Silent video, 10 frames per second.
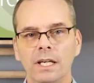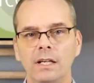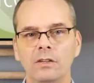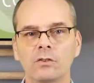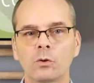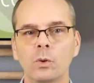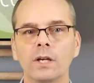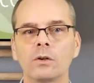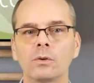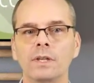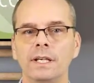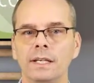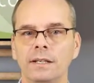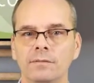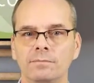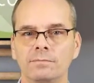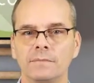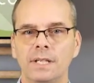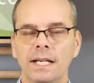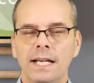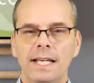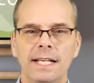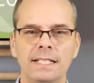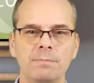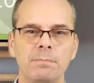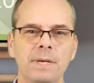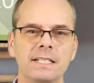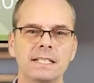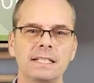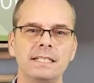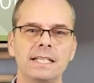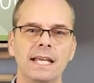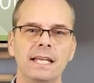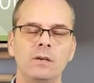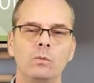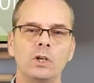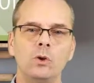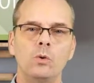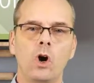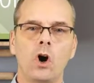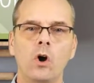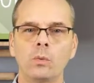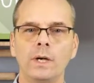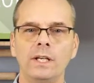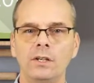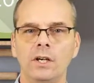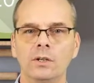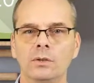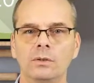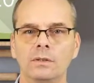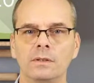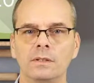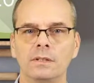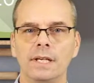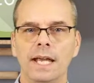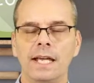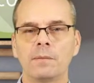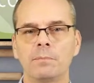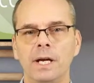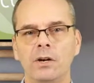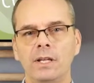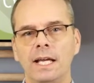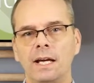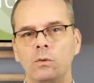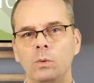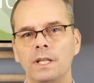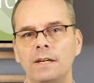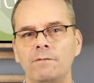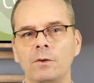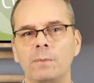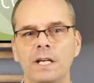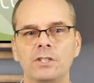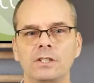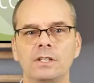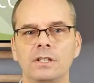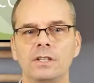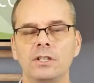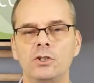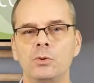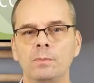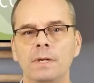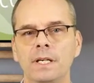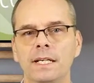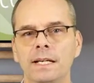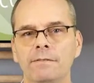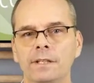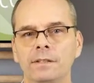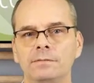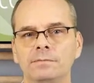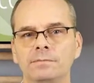is critical thinking. And that's basically taking what you already know and comparing that with information that you have been given